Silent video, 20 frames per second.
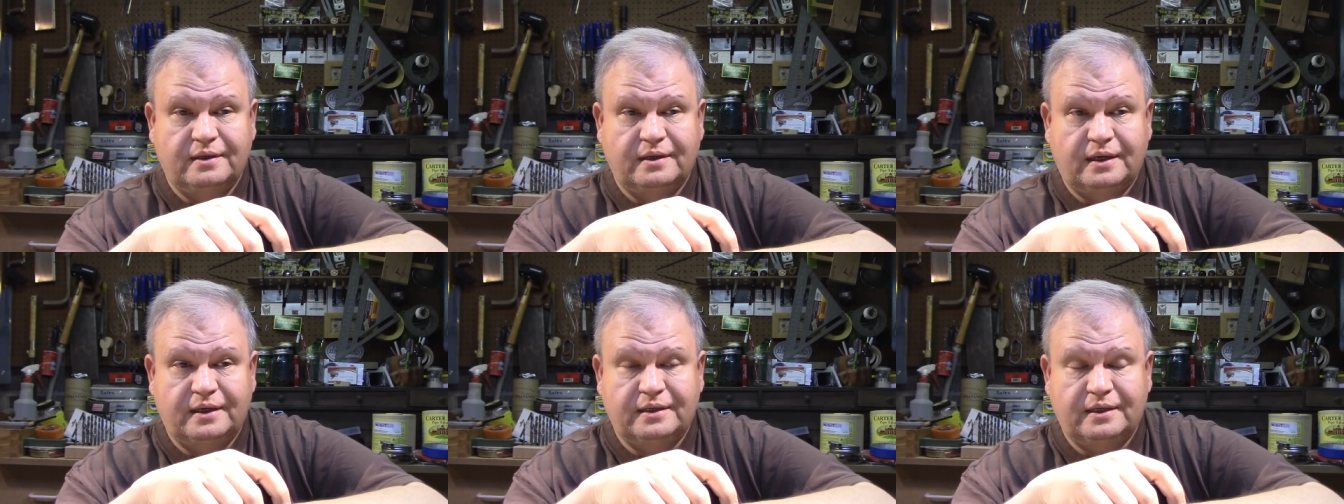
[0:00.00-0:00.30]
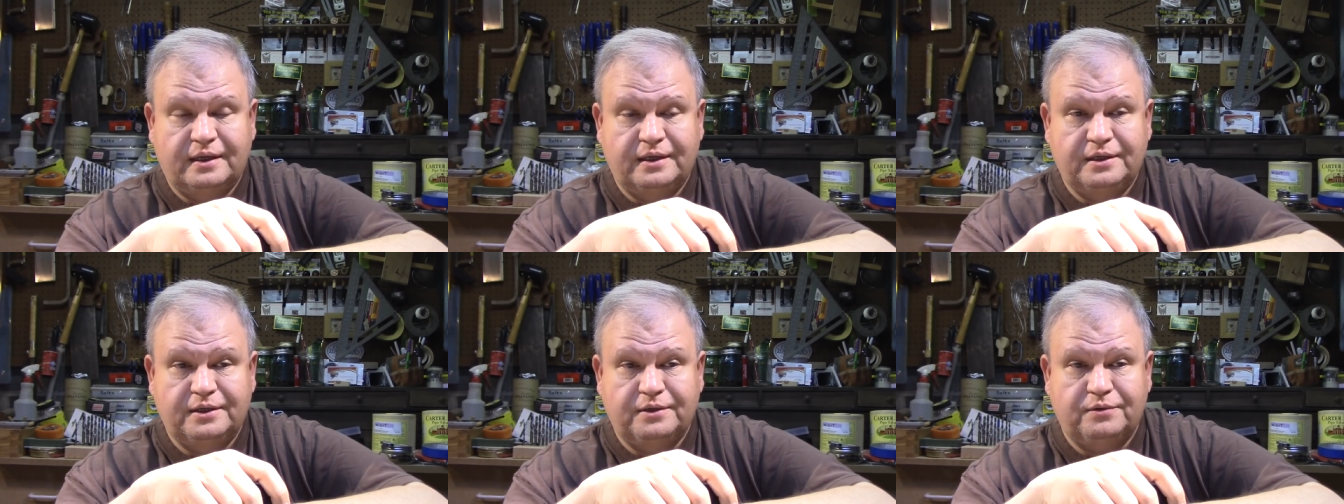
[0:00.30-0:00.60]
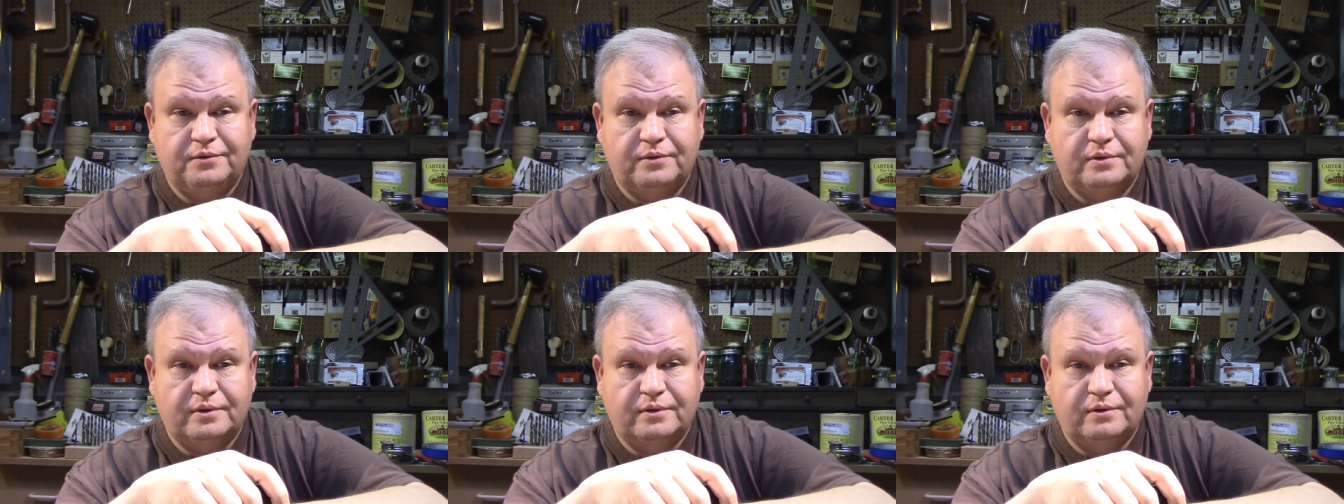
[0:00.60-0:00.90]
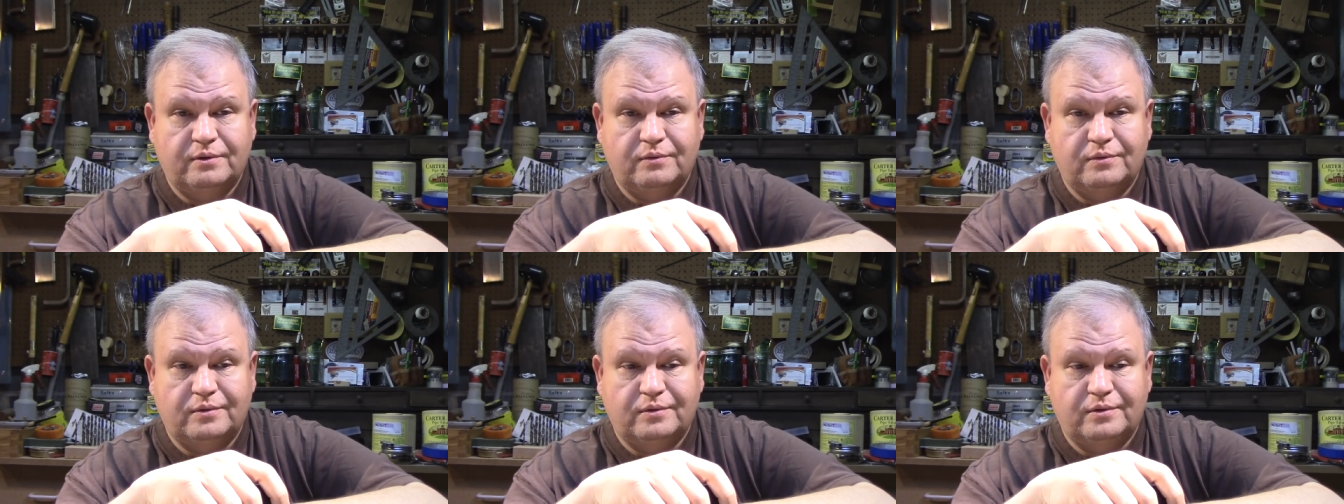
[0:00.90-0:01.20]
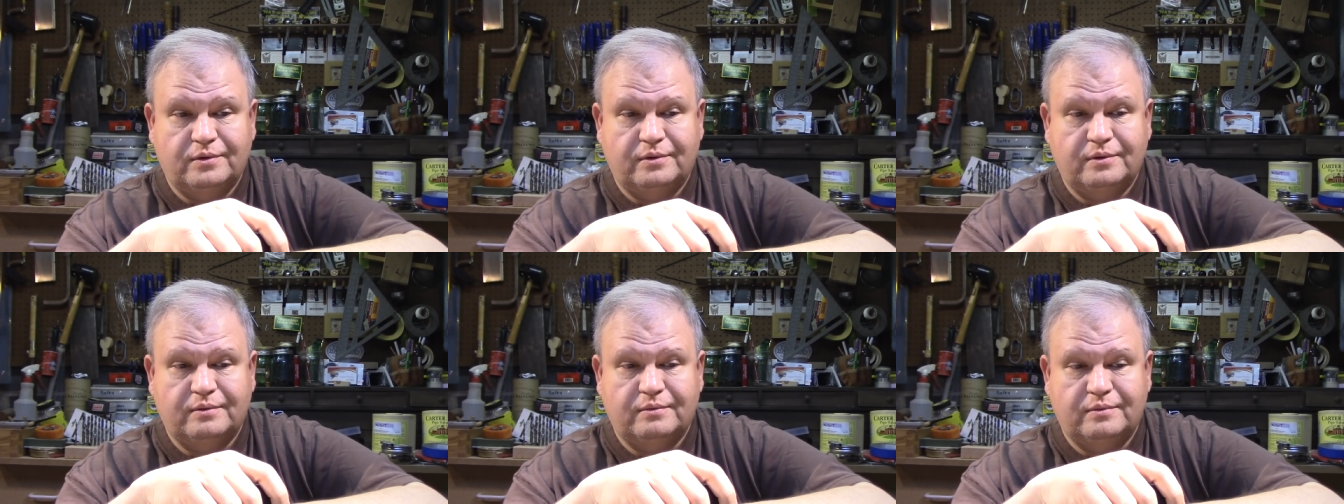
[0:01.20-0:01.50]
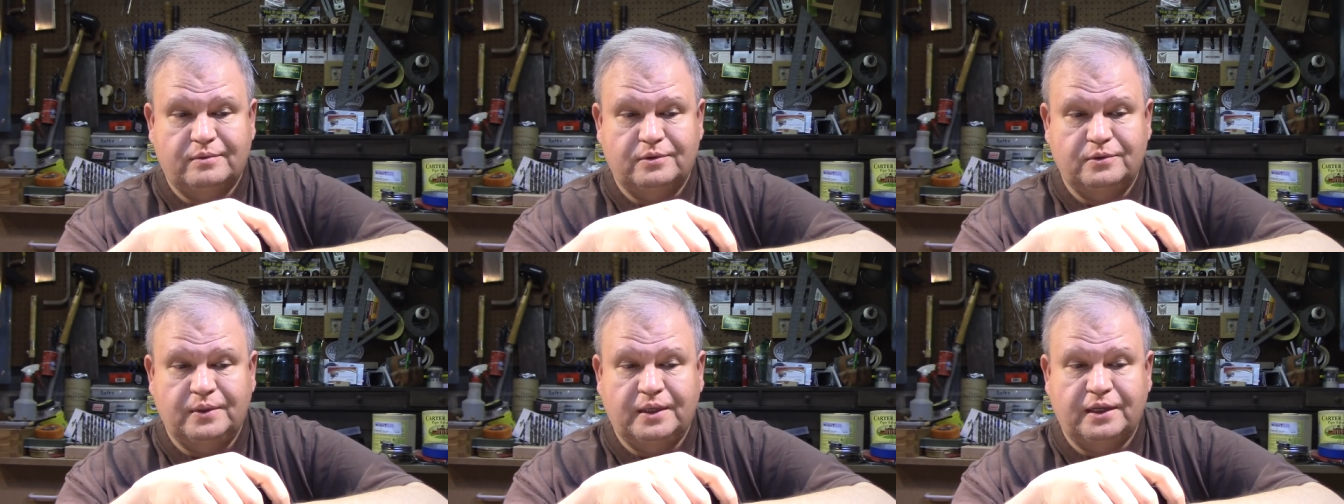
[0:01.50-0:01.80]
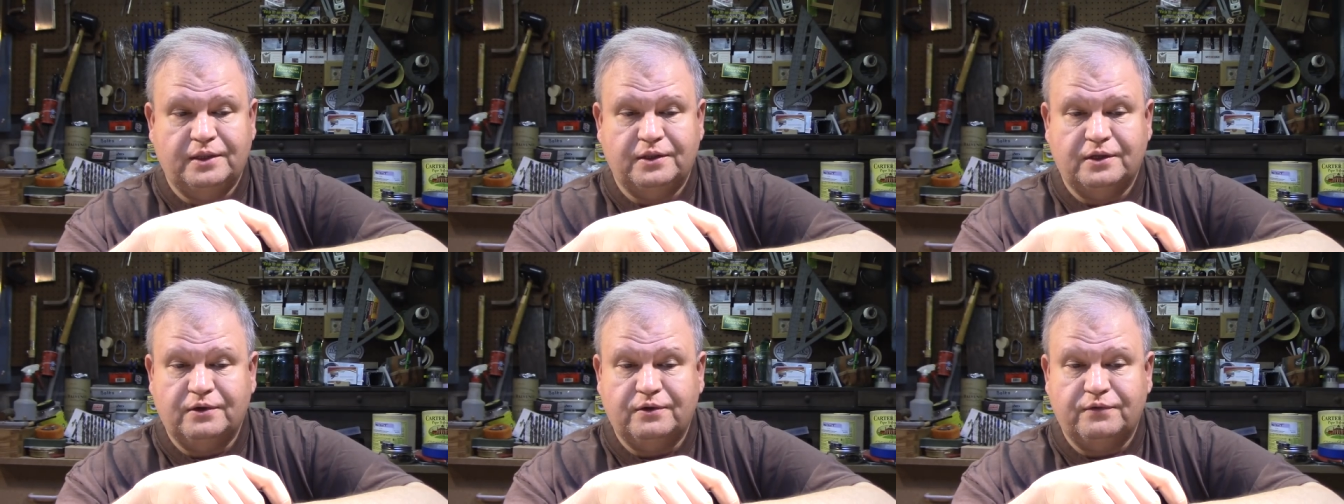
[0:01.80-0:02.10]
I, I, didn't do
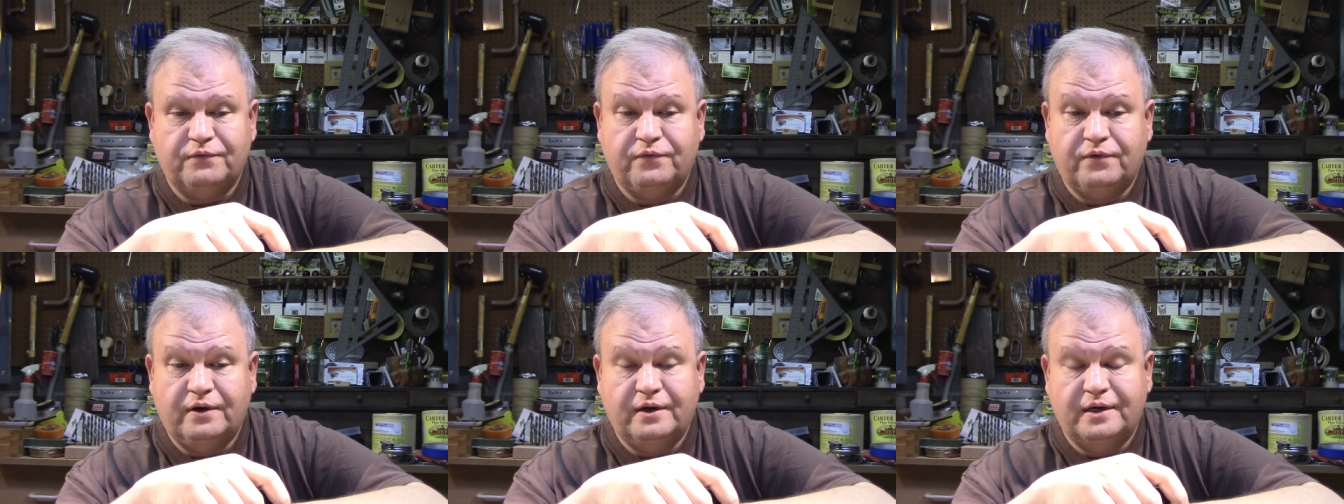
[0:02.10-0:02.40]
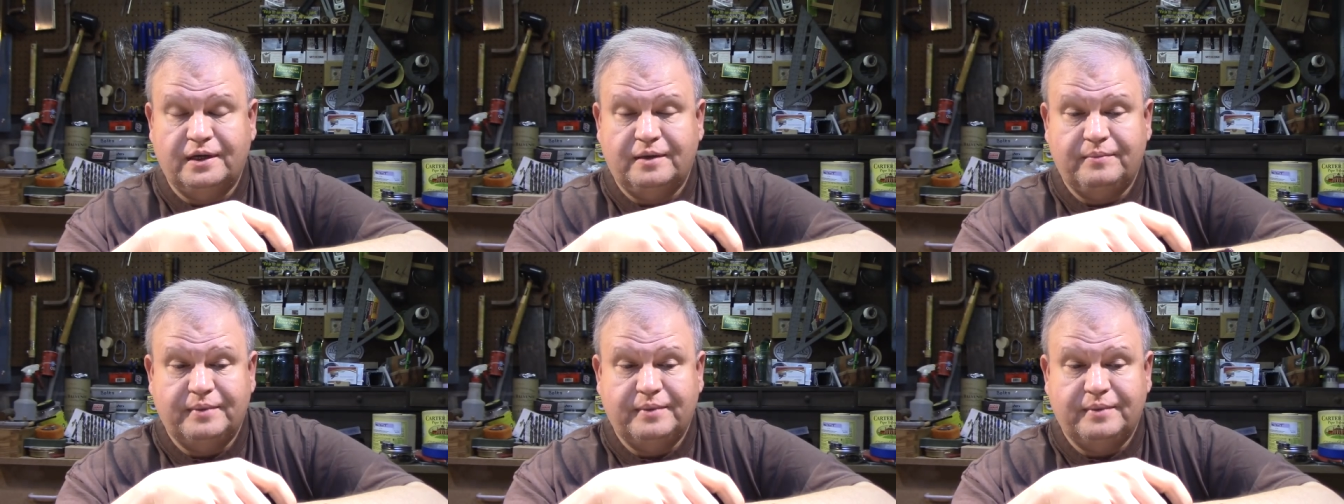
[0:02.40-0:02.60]
anything on Friday